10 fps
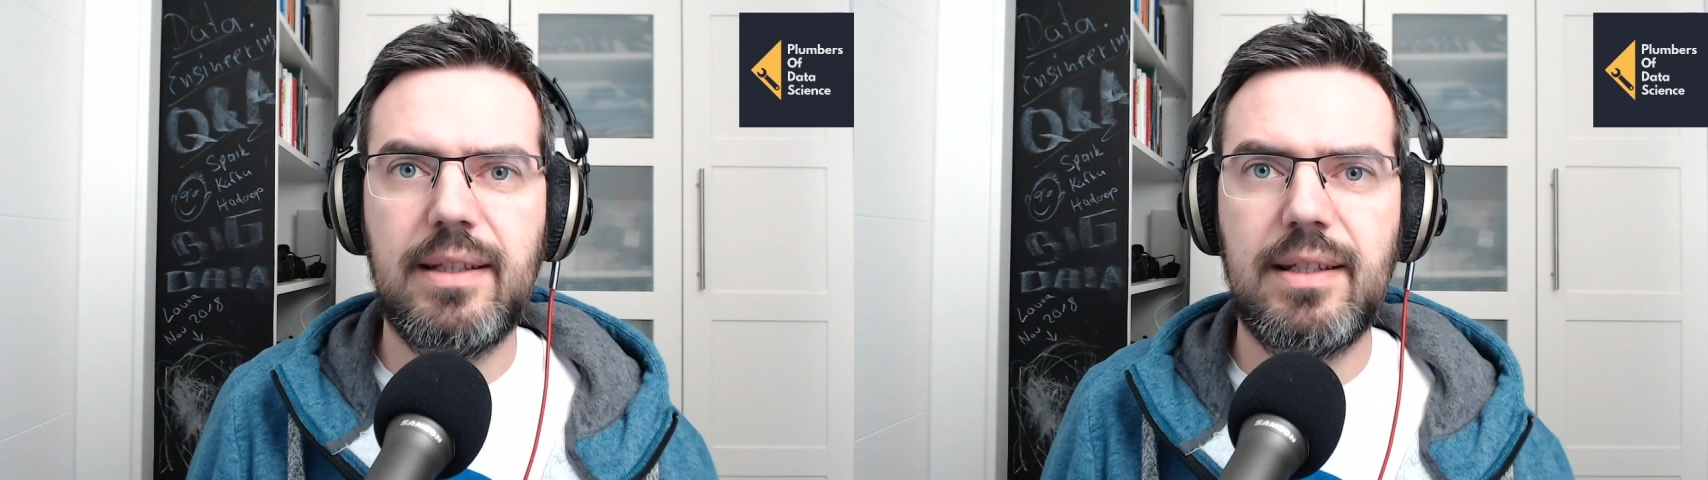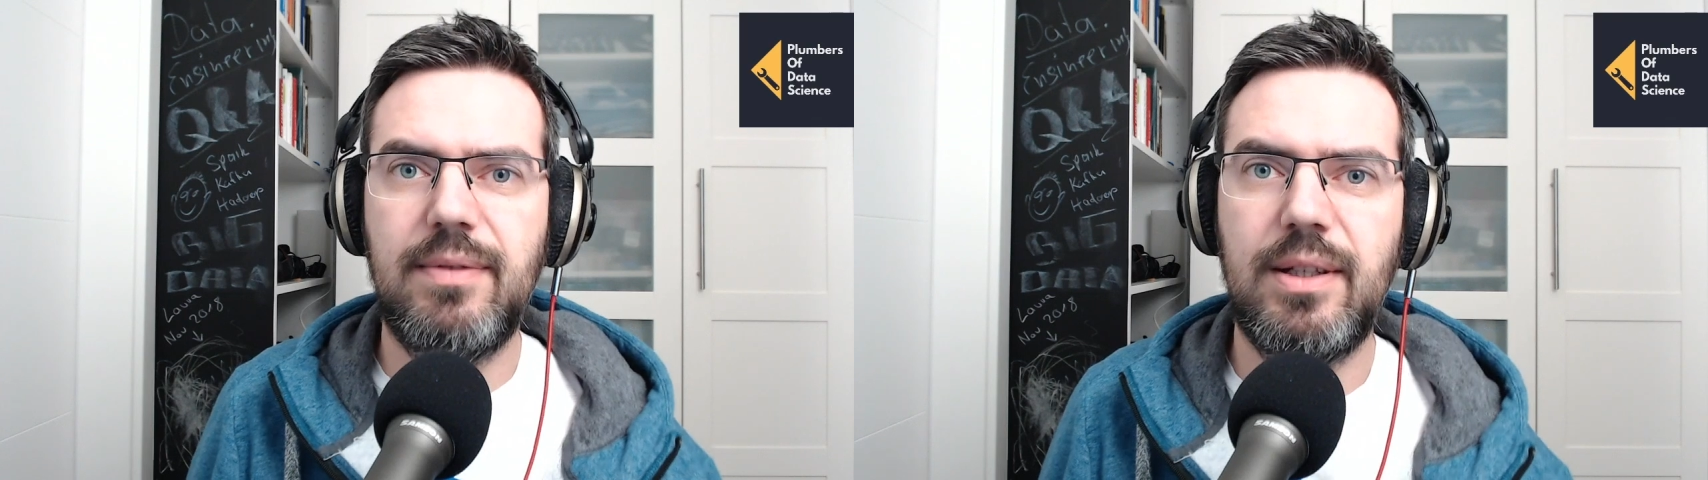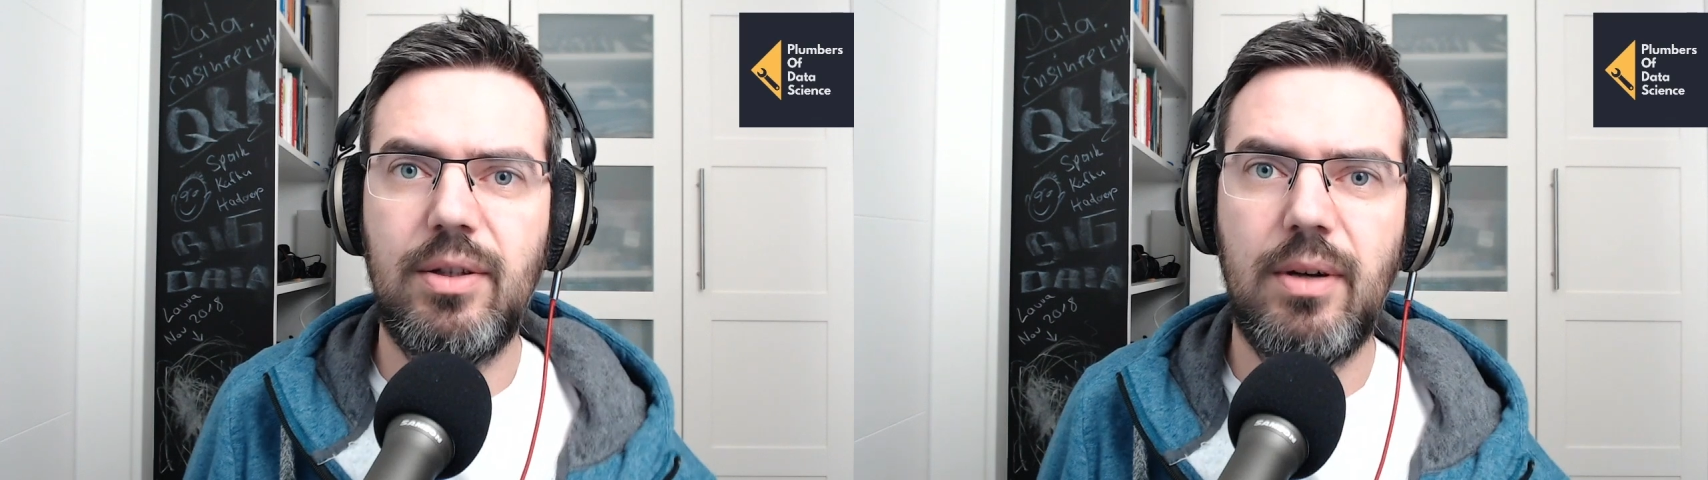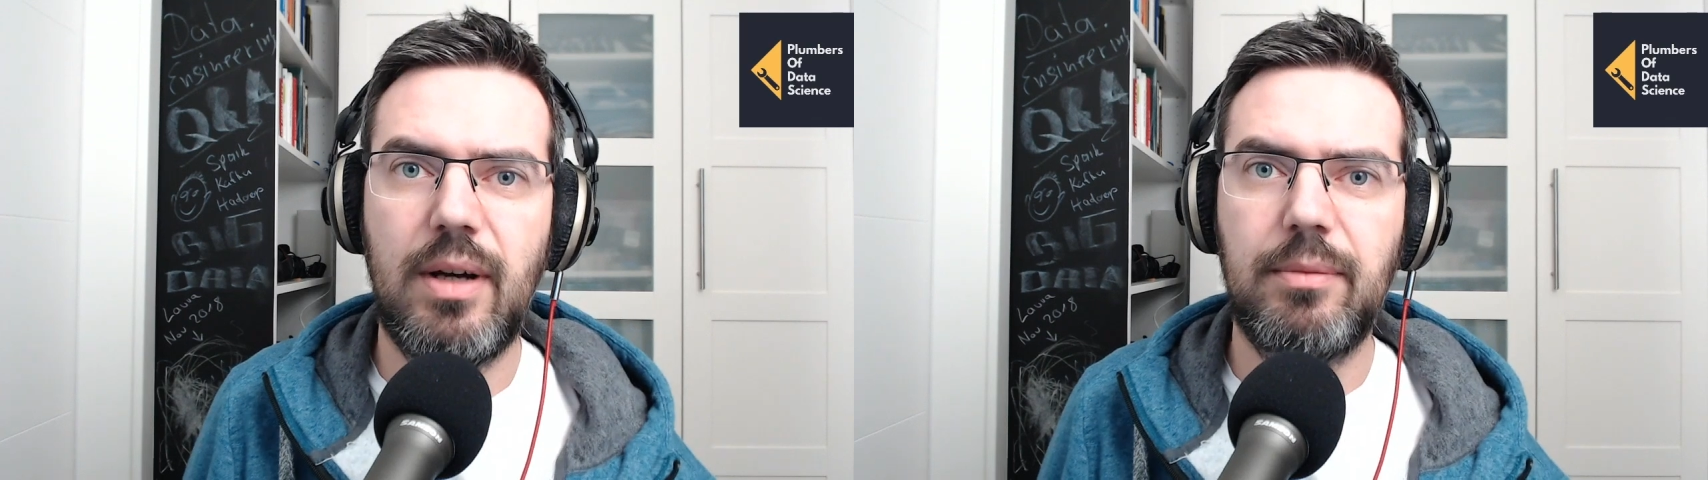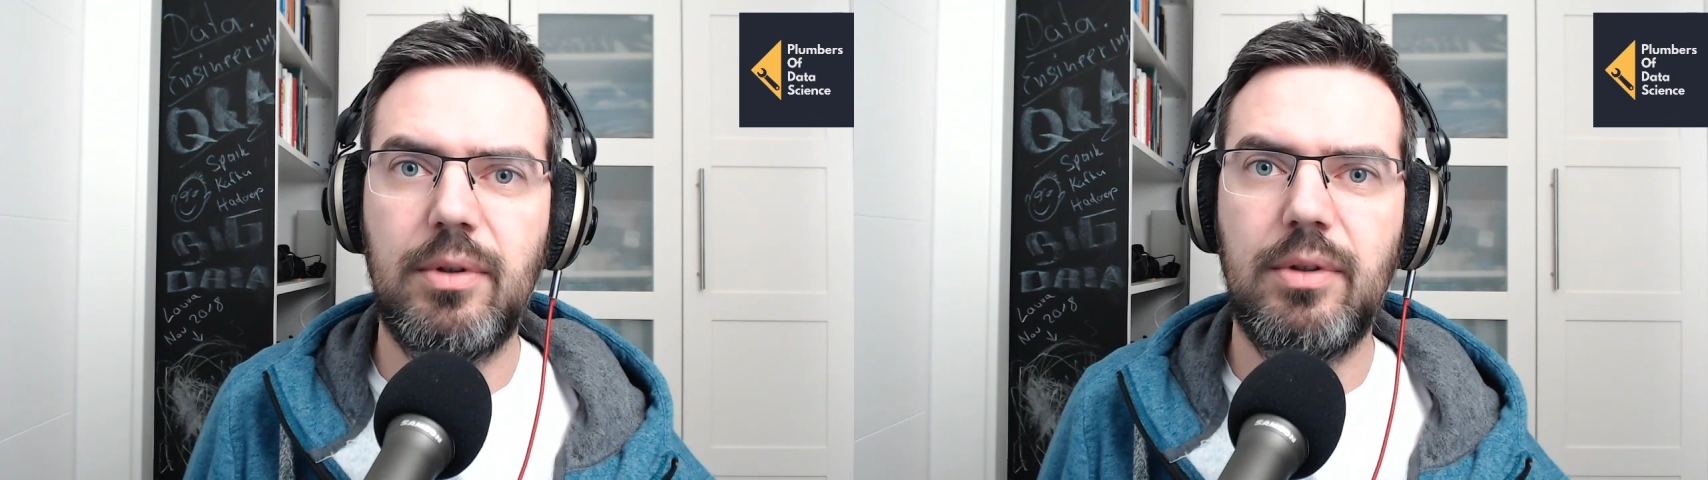In this video
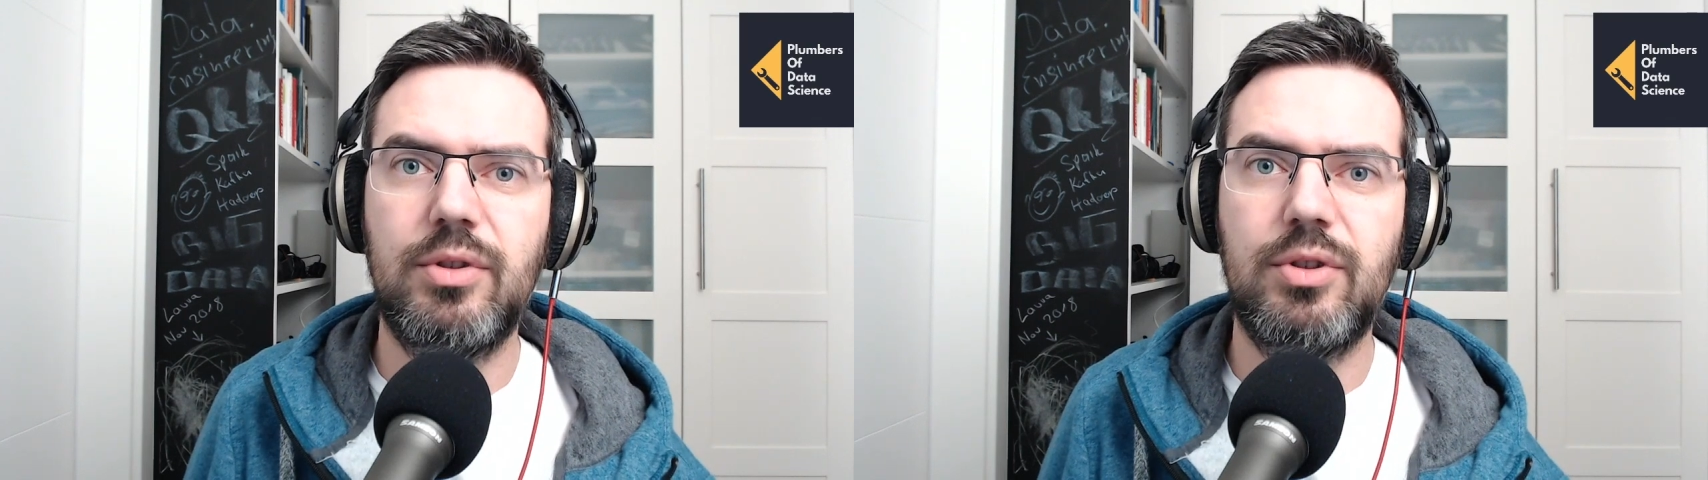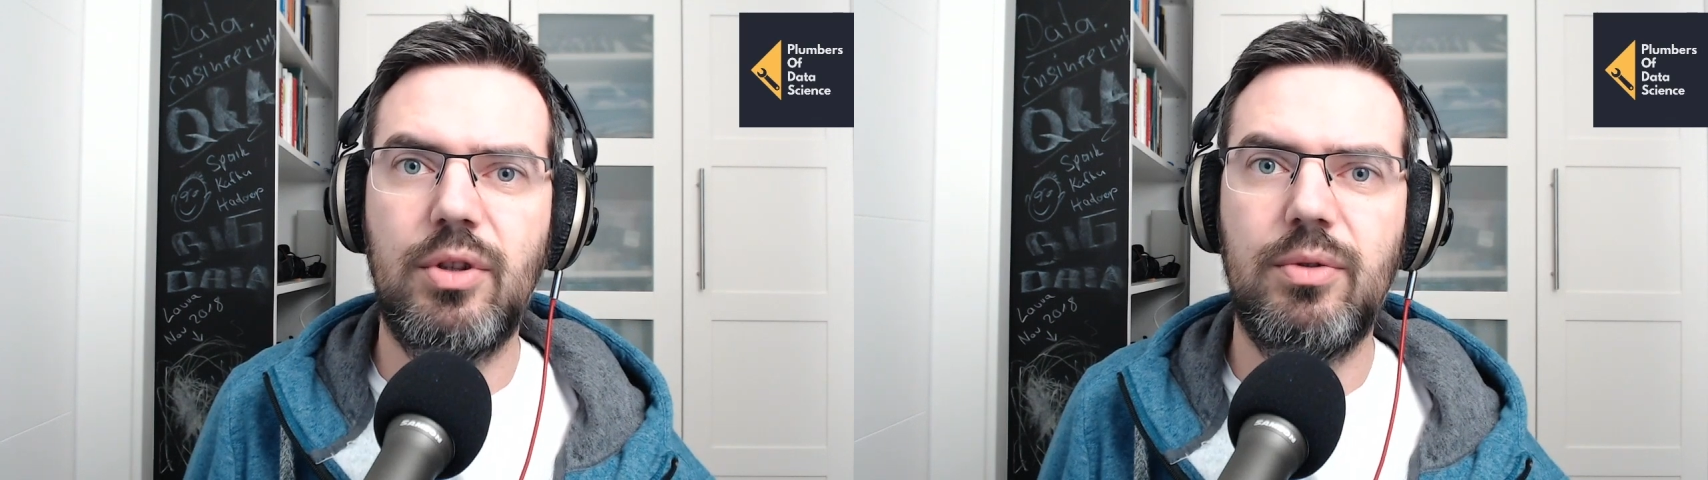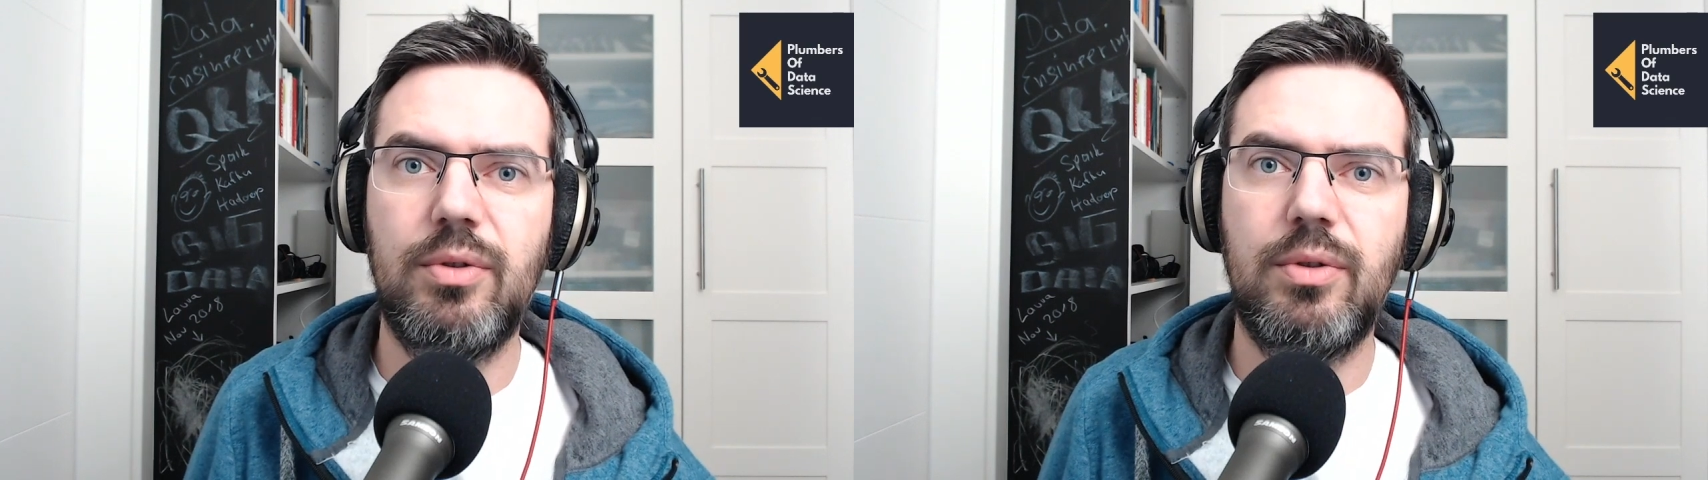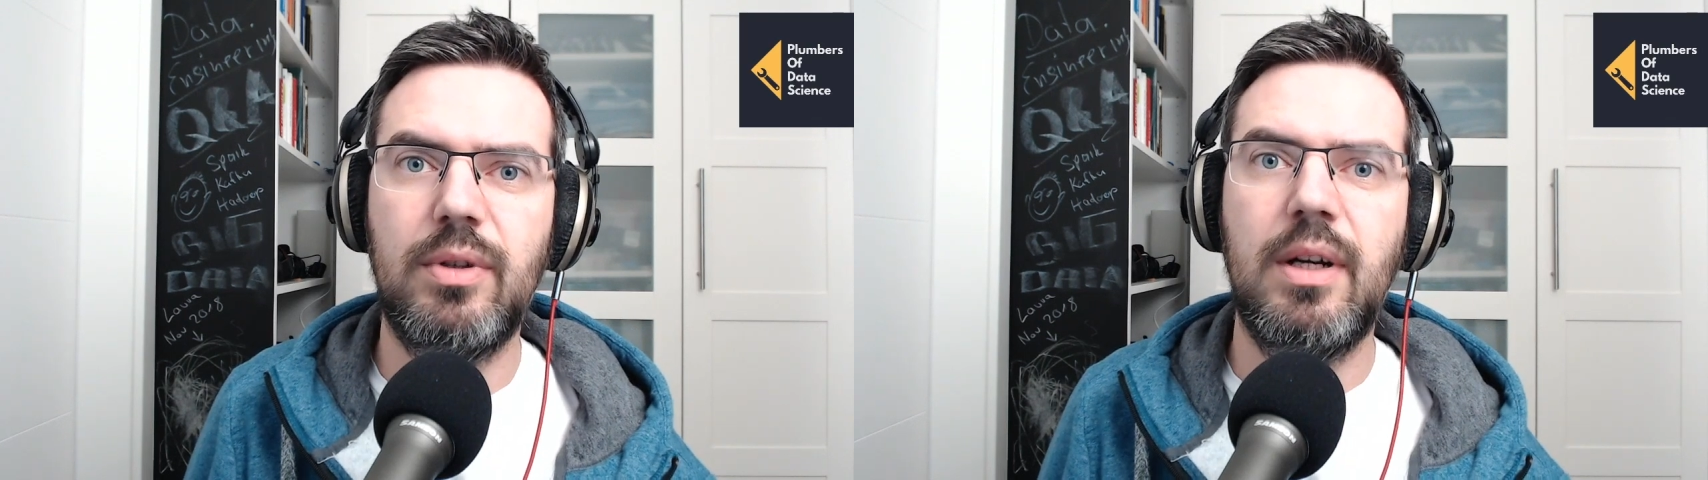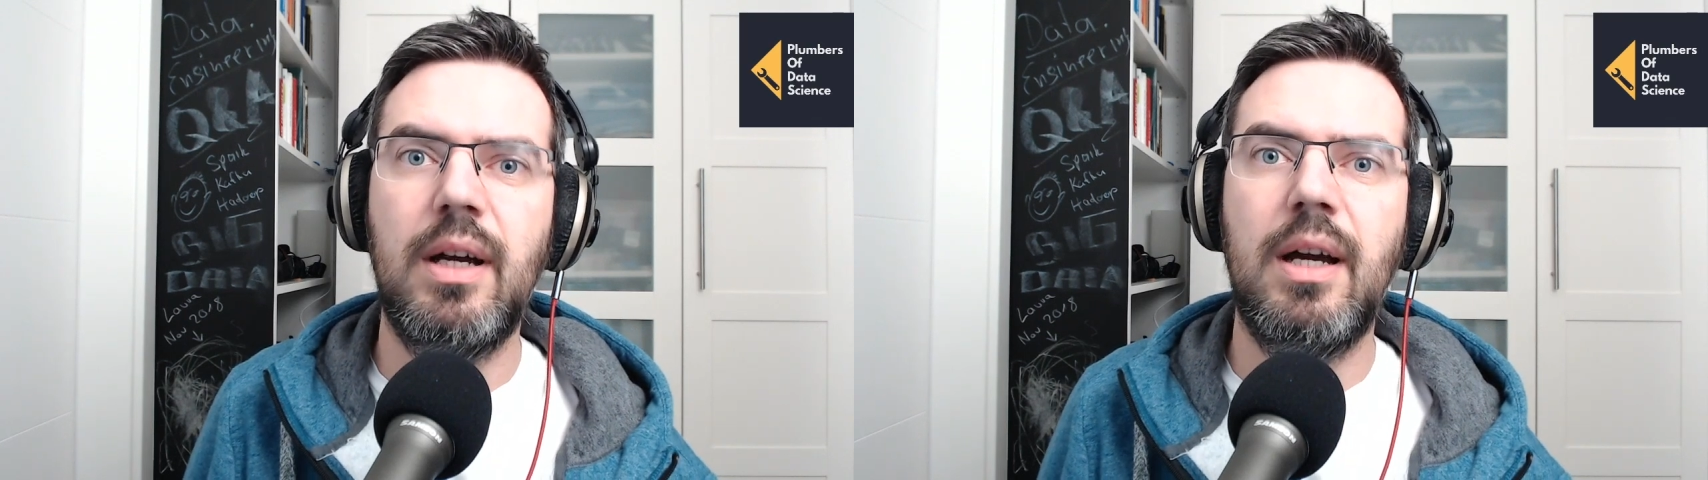I'm going to show you